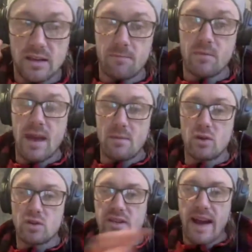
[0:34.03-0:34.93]

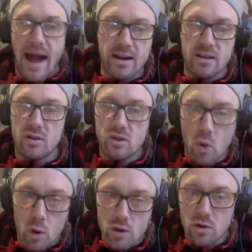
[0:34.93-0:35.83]
chemicals that act at the
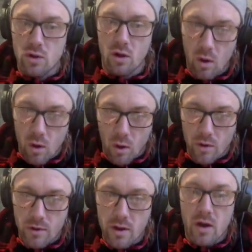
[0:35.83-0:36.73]
dorsal horn